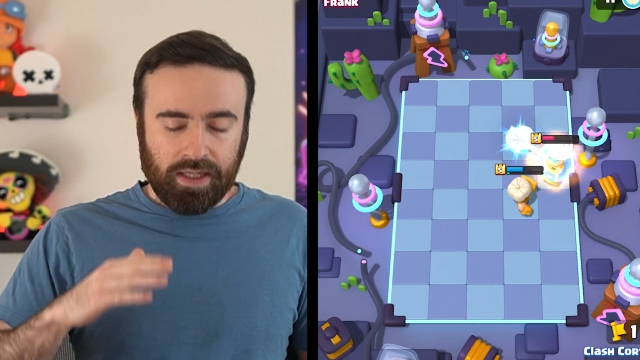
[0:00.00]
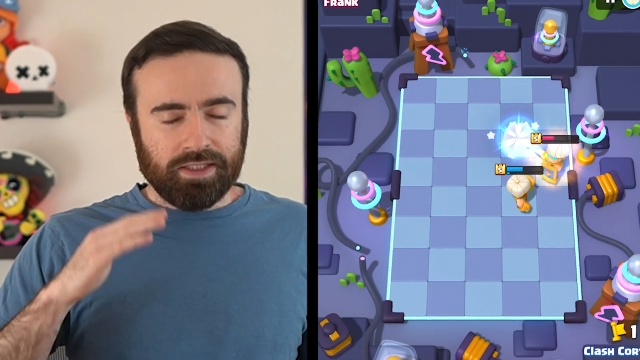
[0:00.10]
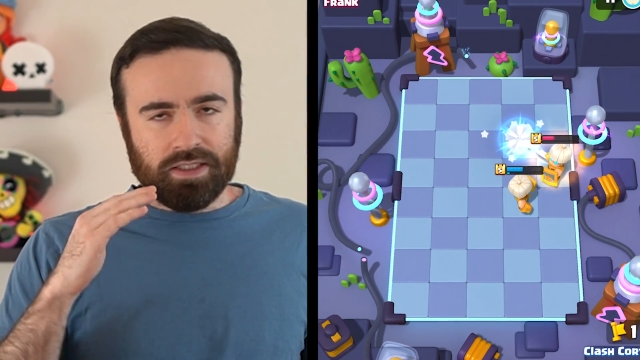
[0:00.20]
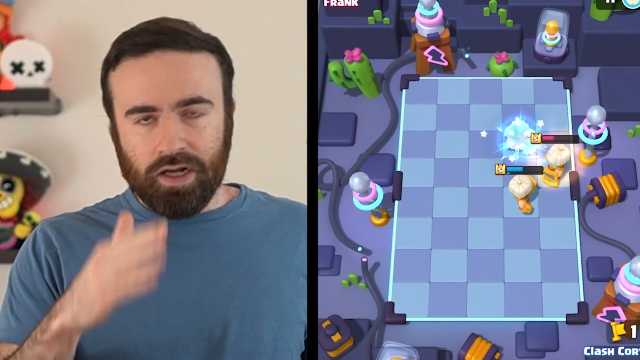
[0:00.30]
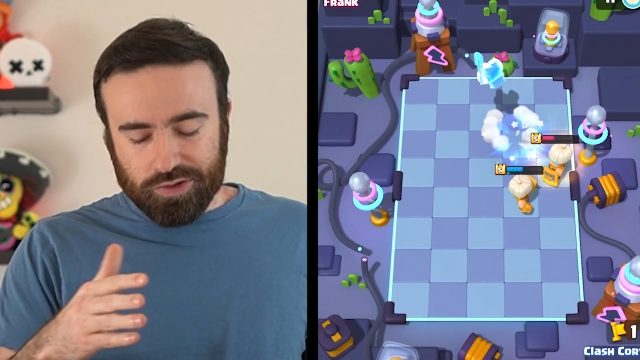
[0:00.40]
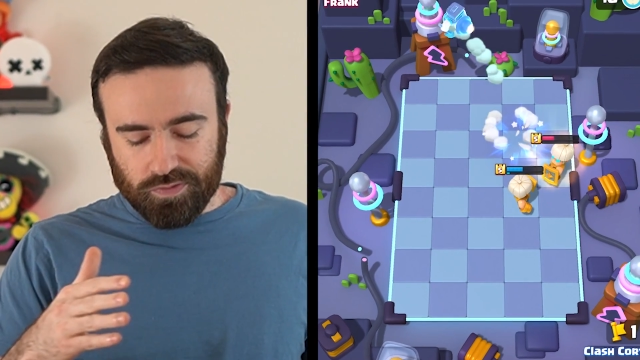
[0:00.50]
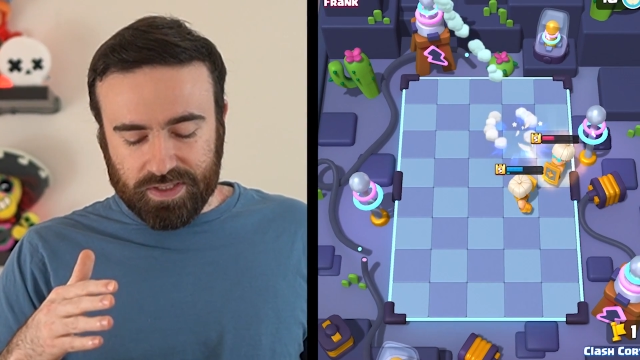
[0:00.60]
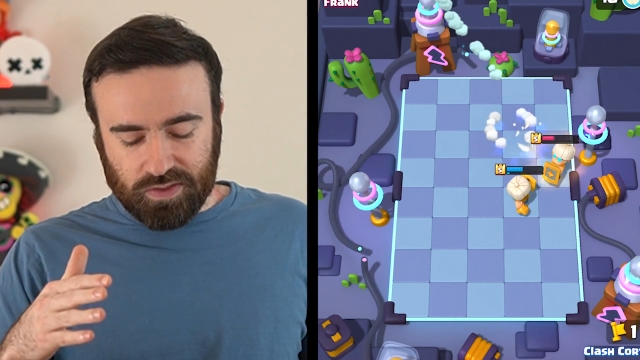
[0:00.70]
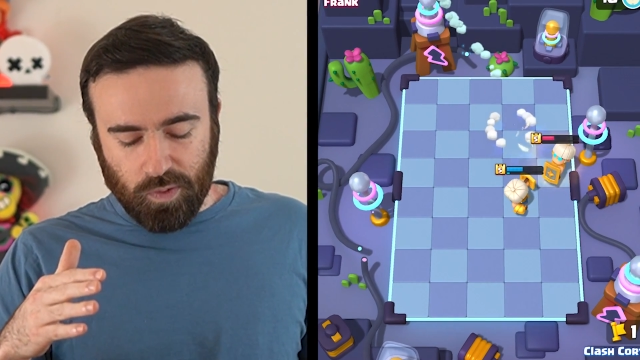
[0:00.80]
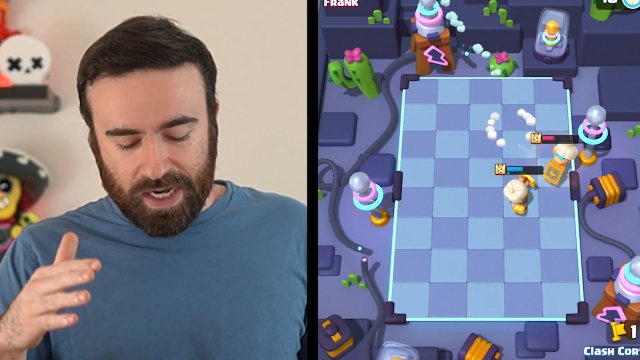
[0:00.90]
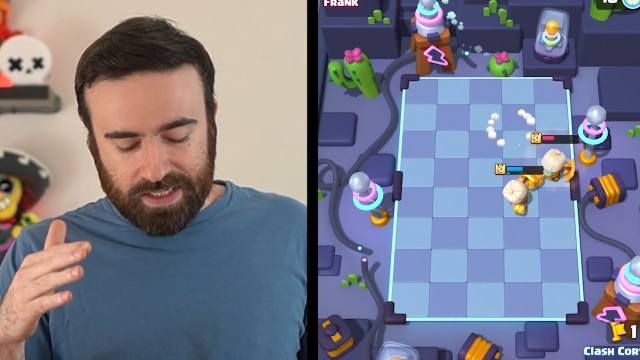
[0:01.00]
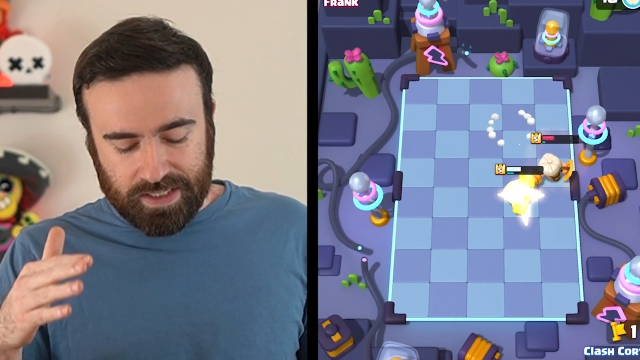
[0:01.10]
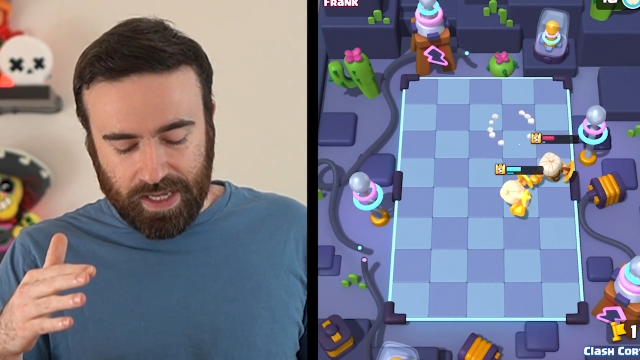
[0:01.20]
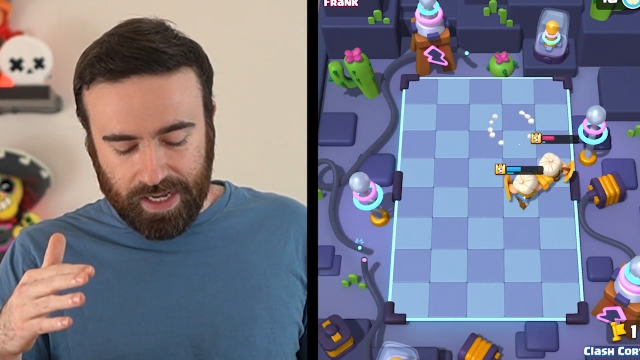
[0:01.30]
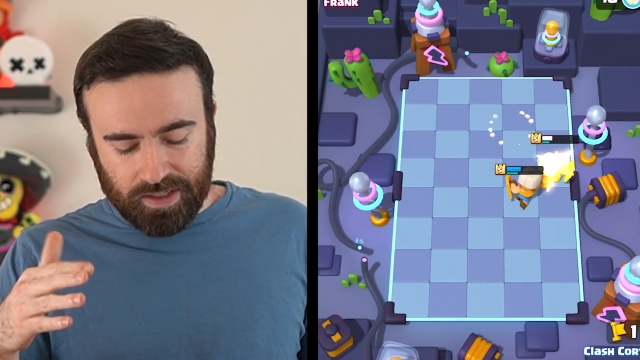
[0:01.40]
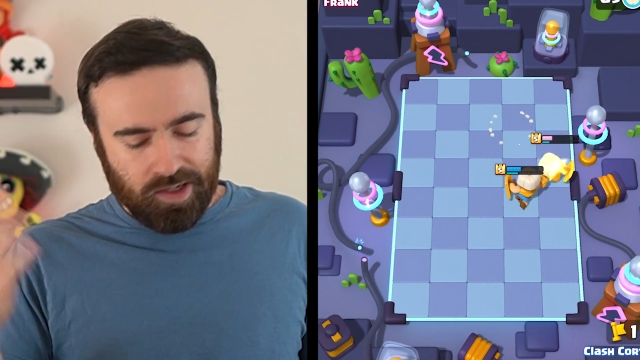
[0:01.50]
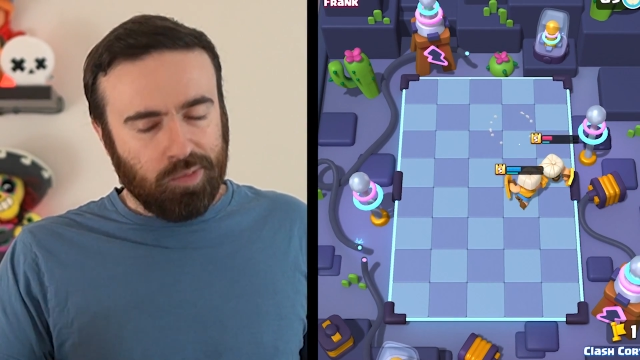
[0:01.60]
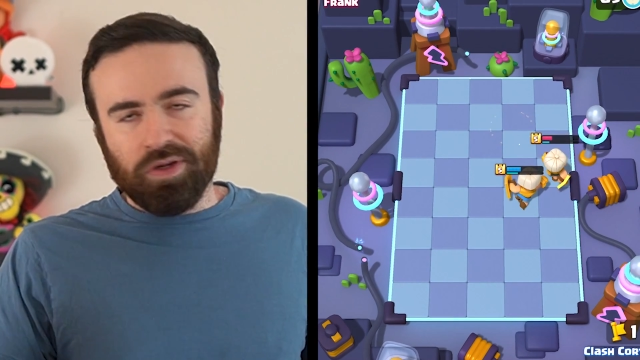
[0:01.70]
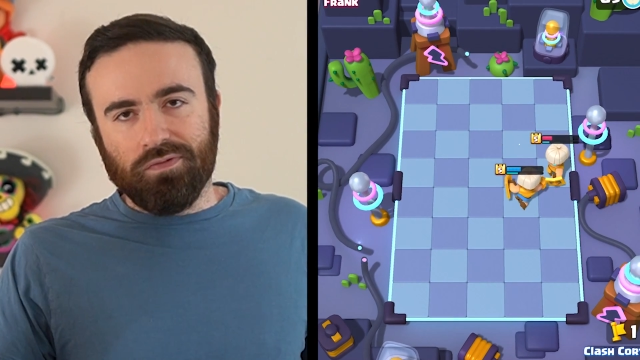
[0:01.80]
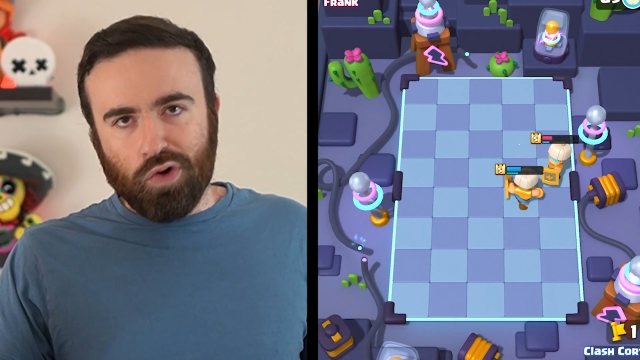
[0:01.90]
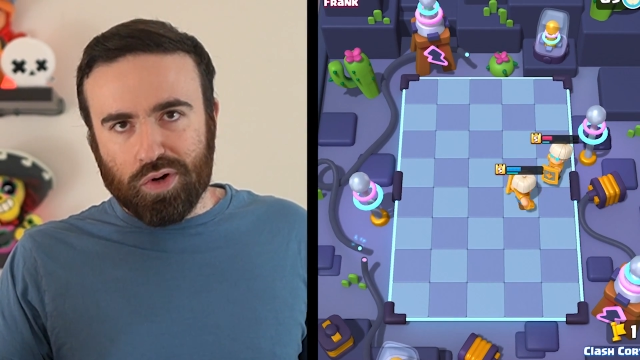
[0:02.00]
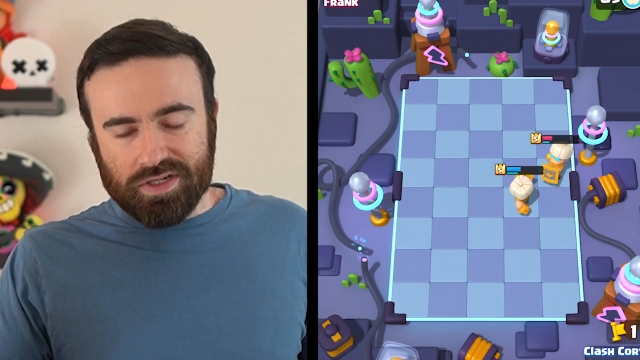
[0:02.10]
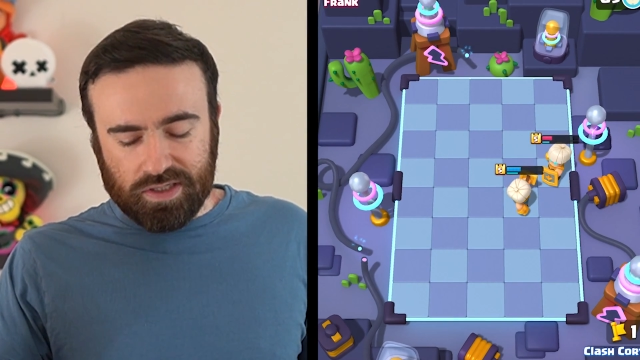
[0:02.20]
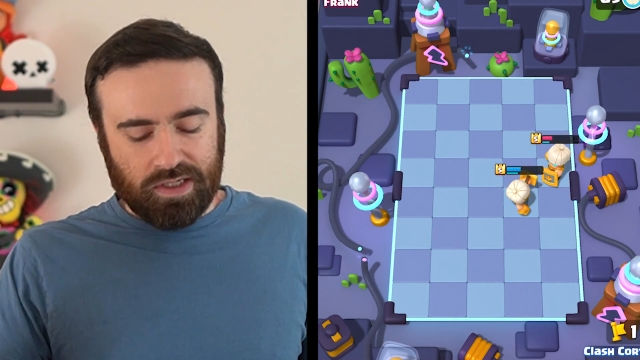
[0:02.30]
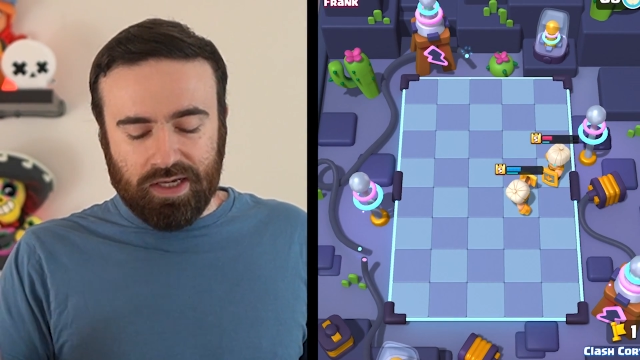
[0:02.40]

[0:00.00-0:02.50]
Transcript: That's another reason why I did that. But of course,